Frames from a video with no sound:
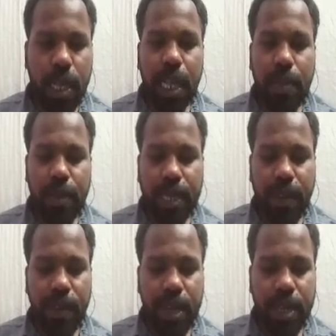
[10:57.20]
let me
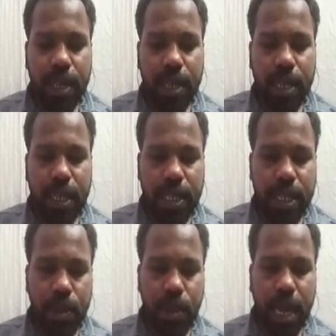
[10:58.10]
divide this
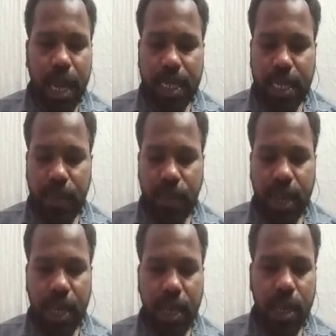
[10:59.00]
into x and
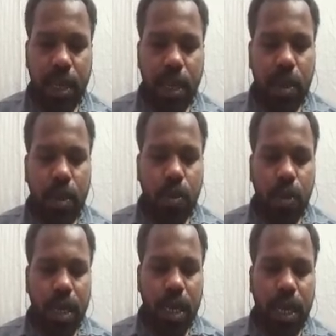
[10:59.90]
y.
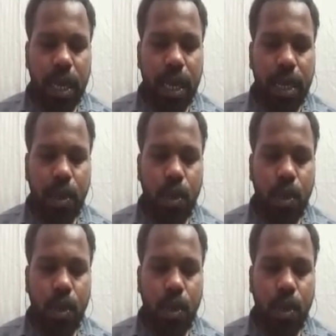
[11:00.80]
Okay, and